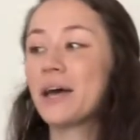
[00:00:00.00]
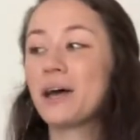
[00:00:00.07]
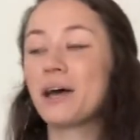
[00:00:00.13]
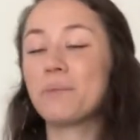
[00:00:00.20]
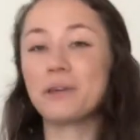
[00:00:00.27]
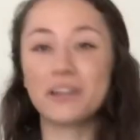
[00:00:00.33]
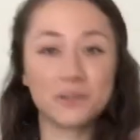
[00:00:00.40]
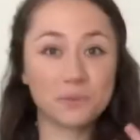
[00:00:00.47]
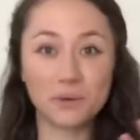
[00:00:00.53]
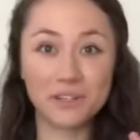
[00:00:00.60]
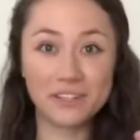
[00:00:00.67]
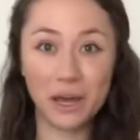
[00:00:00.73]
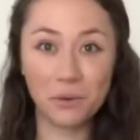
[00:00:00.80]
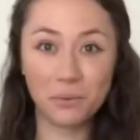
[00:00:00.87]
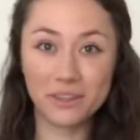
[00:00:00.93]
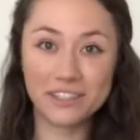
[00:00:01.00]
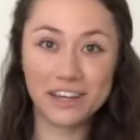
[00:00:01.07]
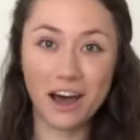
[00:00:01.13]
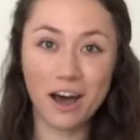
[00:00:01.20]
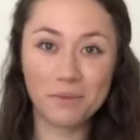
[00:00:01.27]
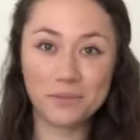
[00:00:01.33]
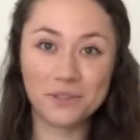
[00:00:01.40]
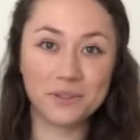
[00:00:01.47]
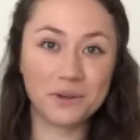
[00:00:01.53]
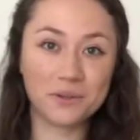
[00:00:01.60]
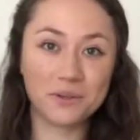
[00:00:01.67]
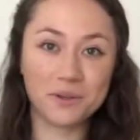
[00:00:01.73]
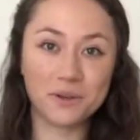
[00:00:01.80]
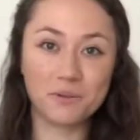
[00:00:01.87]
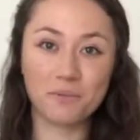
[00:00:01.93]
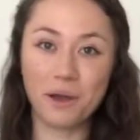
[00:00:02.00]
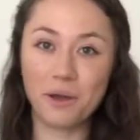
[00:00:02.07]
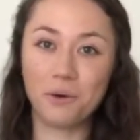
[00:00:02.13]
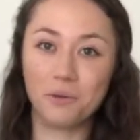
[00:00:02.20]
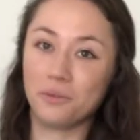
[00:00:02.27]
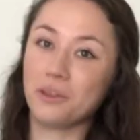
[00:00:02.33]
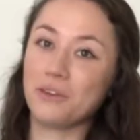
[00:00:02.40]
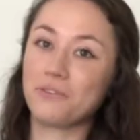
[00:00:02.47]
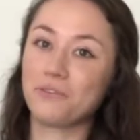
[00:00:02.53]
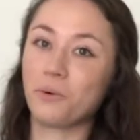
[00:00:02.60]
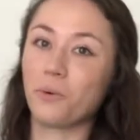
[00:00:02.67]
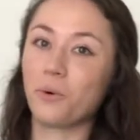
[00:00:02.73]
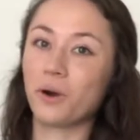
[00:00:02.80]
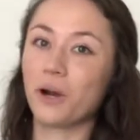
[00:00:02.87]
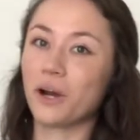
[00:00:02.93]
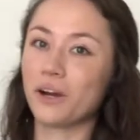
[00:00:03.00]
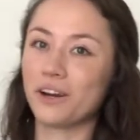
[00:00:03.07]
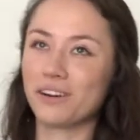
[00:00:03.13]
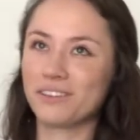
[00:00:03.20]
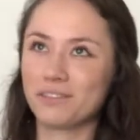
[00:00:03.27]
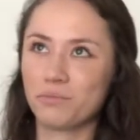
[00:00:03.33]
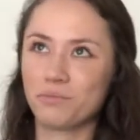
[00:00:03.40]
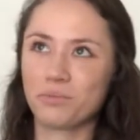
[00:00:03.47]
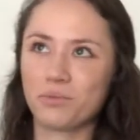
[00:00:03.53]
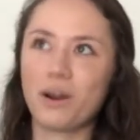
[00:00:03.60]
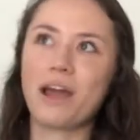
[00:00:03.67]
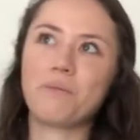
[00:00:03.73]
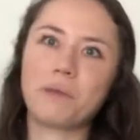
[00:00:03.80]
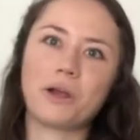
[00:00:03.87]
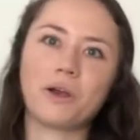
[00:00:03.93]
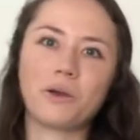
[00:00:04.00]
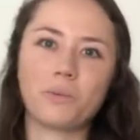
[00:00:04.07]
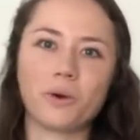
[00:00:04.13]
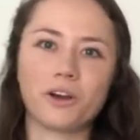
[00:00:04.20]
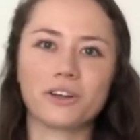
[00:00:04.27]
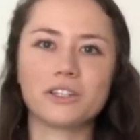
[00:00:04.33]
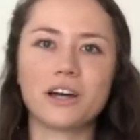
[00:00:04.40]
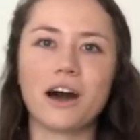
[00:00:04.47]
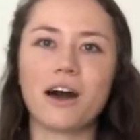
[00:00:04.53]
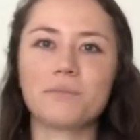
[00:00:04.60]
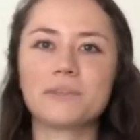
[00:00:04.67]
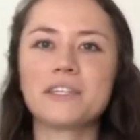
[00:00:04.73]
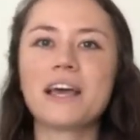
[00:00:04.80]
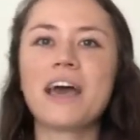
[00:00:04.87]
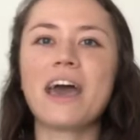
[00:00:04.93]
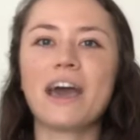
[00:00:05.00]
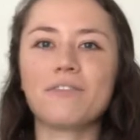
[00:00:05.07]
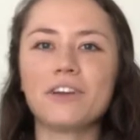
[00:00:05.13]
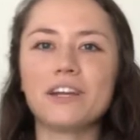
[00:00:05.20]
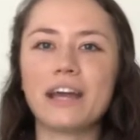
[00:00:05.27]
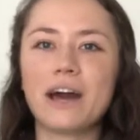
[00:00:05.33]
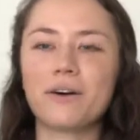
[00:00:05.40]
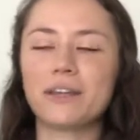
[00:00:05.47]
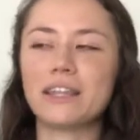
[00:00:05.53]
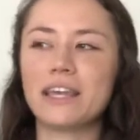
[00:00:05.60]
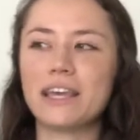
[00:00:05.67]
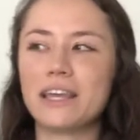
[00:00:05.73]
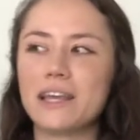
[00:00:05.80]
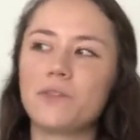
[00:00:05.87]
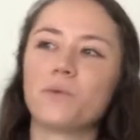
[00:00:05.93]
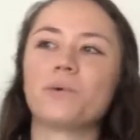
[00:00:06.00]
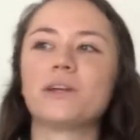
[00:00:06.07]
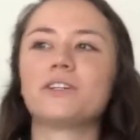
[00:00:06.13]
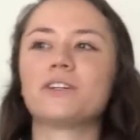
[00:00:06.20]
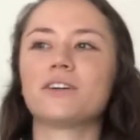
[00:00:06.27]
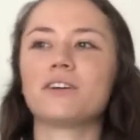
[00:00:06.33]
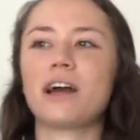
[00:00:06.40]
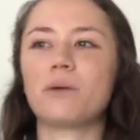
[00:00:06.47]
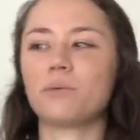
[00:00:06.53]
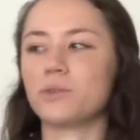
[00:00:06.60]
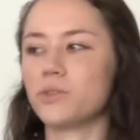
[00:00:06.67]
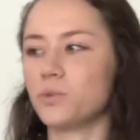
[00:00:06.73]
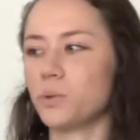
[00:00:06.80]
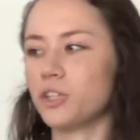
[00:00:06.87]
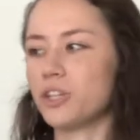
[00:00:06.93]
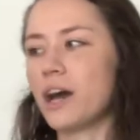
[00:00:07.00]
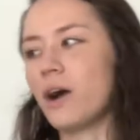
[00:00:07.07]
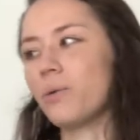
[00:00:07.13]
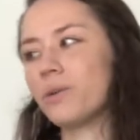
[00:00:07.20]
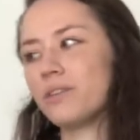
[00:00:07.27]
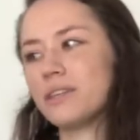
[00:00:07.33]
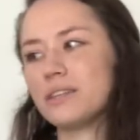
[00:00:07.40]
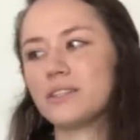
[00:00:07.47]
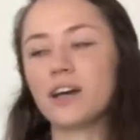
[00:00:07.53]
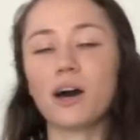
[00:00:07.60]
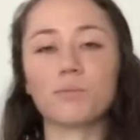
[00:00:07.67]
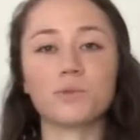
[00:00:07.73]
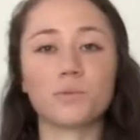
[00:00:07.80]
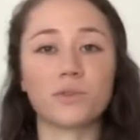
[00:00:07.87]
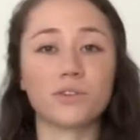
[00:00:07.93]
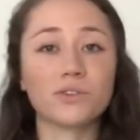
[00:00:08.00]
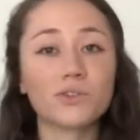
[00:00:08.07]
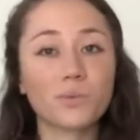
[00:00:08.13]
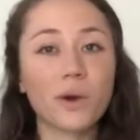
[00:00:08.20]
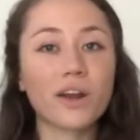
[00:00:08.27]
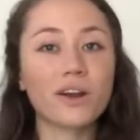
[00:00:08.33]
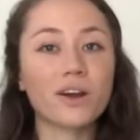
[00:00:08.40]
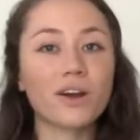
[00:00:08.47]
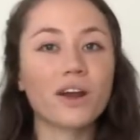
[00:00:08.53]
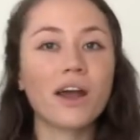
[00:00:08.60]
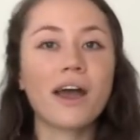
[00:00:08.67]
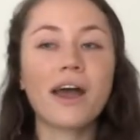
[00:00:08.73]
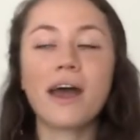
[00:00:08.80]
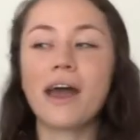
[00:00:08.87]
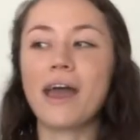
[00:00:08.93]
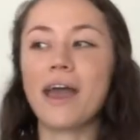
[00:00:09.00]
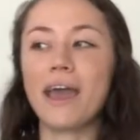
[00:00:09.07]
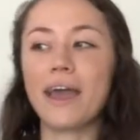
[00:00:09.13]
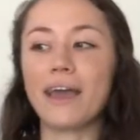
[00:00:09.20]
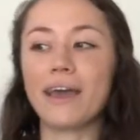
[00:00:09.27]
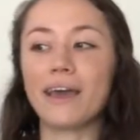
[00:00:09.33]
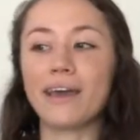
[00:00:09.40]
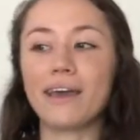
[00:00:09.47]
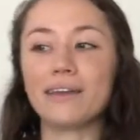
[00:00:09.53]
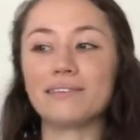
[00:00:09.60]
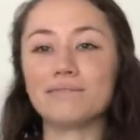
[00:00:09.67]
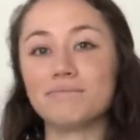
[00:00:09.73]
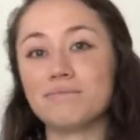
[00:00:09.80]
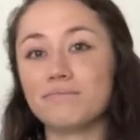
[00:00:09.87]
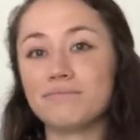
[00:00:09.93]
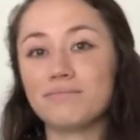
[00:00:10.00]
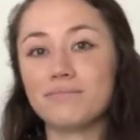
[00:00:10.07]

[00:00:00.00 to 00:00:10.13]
because we're done with tops. Those are my only 4 primary work tops. Every now and then in the winter, I will switch out one of these tops with a sweater, and